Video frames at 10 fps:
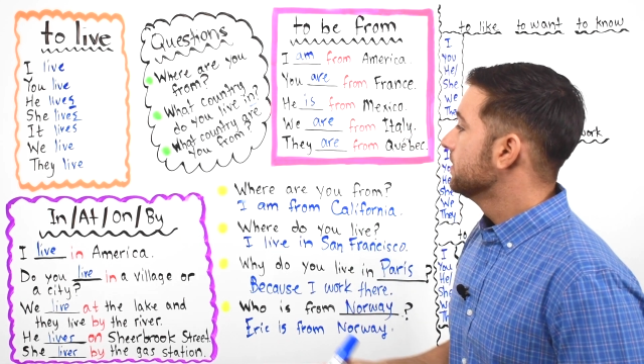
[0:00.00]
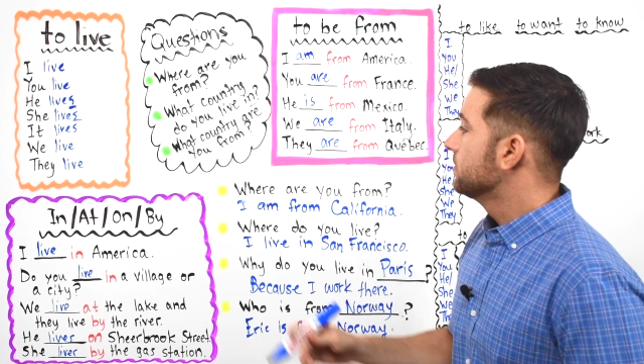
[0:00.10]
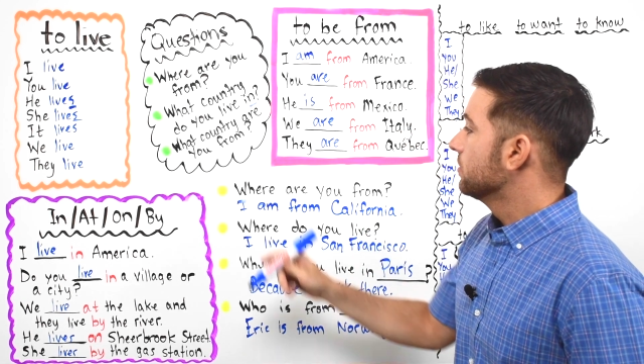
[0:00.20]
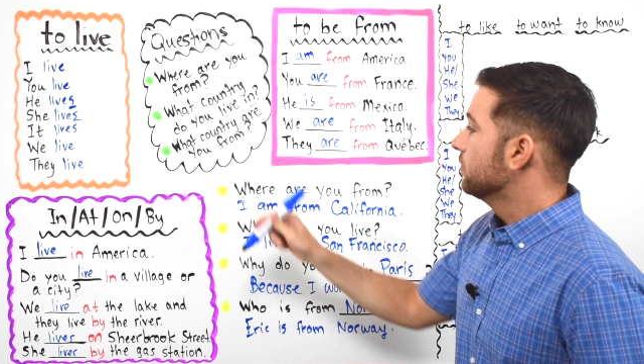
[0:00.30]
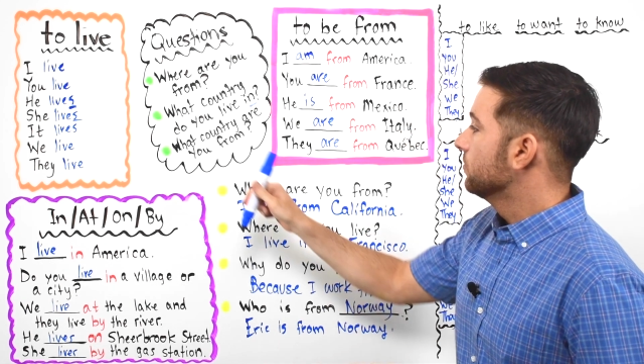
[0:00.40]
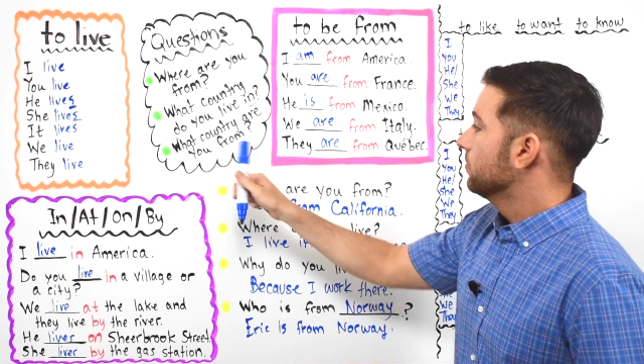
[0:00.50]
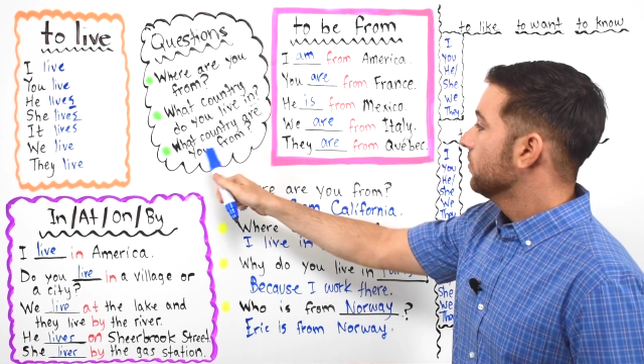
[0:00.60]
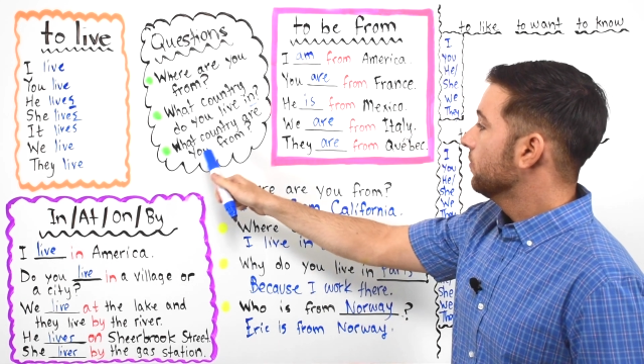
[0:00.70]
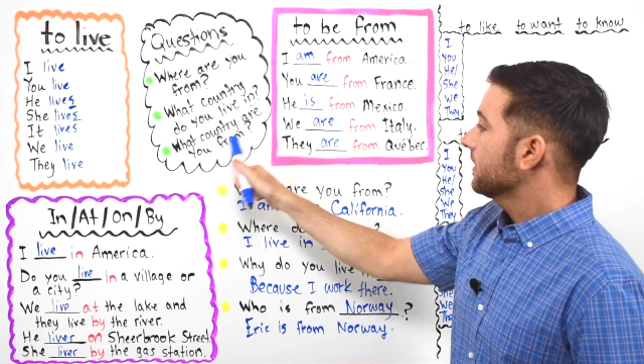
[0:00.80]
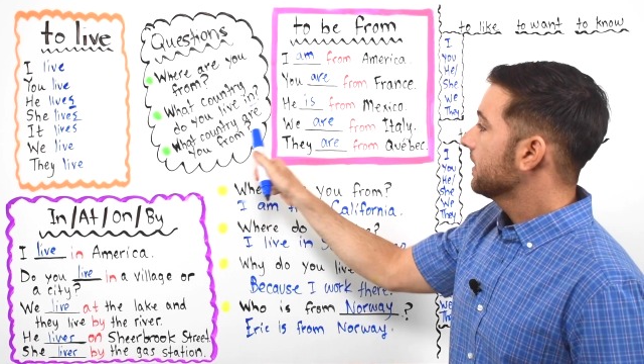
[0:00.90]
So,
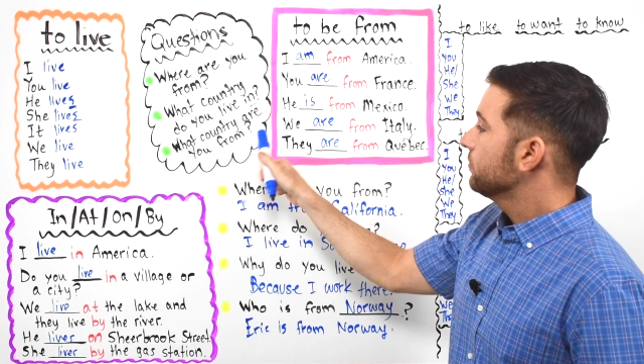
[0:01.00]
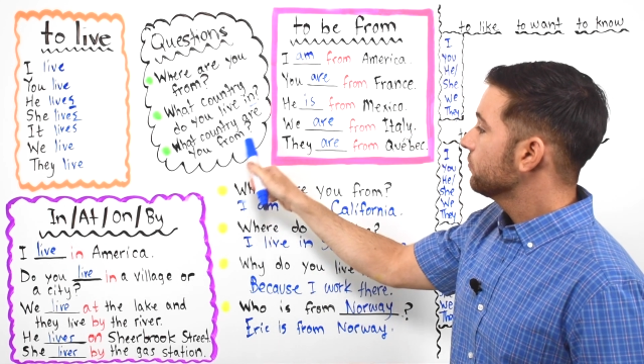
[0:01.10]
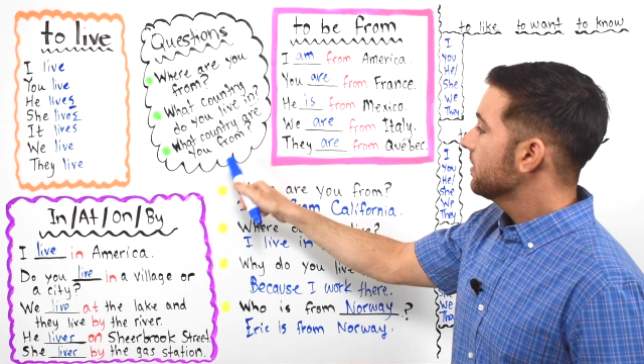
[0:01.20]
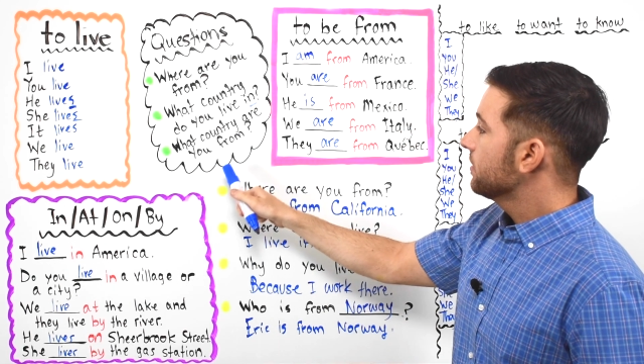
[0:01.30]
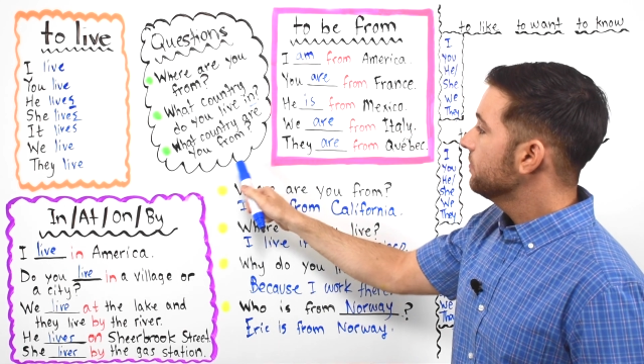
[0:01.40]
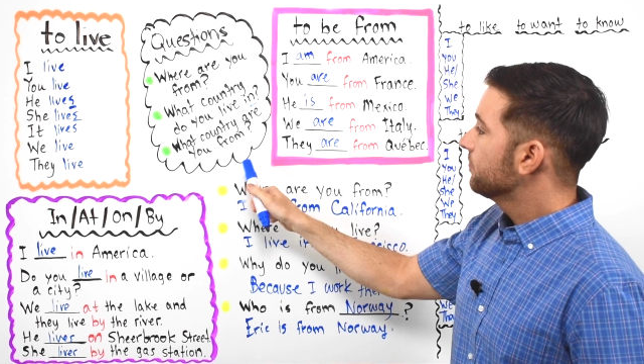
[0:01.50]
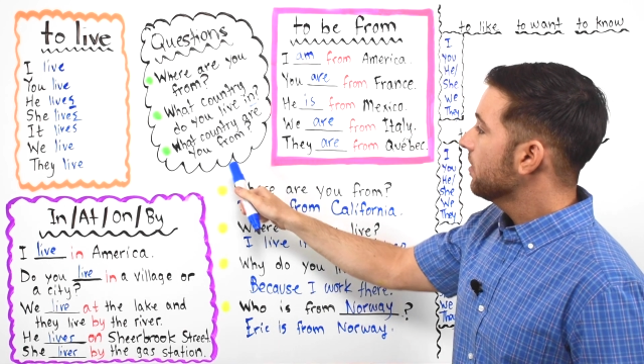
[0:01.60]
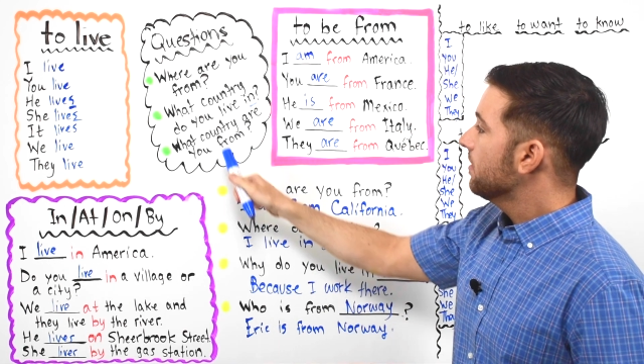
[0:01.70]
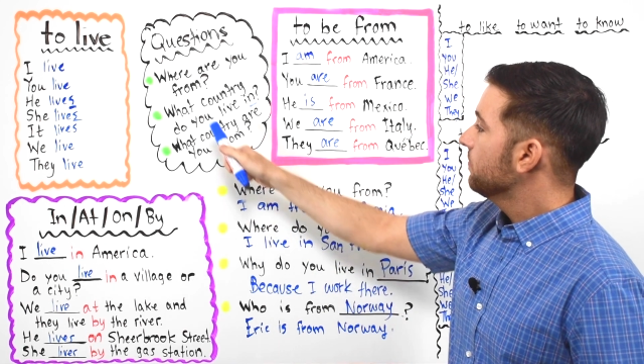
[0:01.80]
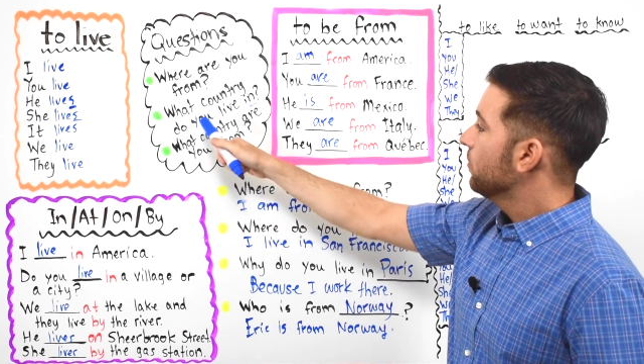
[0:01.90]
what country are you
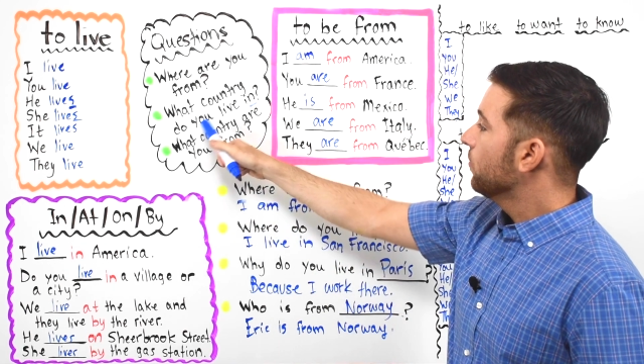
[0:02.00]
from?